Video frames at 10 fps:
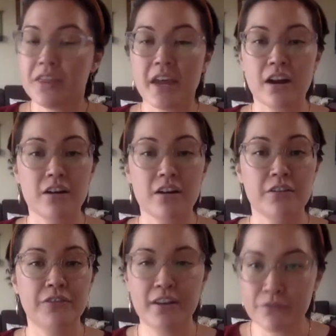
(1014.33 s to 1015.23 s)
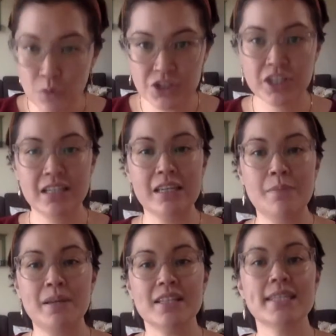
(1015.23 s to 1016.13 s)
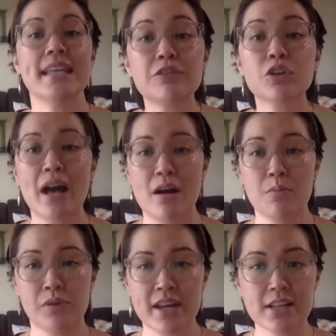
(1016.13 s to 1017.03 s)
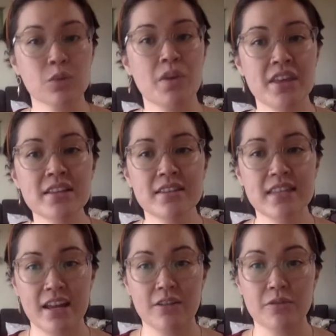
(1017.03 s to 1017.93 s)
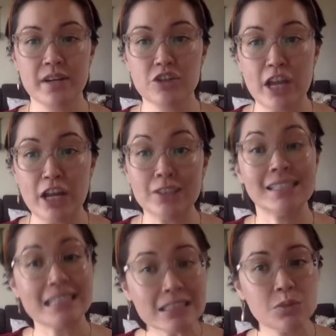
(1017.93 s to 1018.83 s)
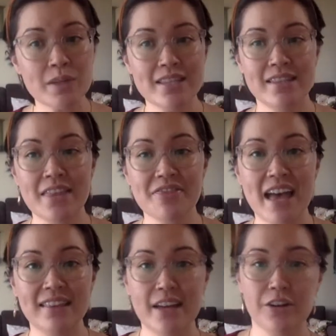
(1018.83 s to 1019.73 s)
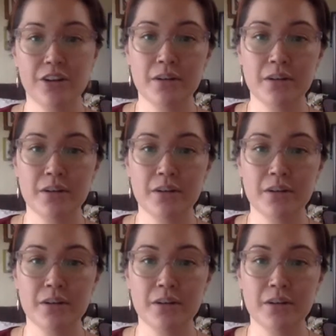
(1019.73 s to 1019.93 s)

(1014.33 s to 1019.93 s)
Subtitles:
There have unfortunately been several outbreaks within Santa Rita Jail since we sent that letter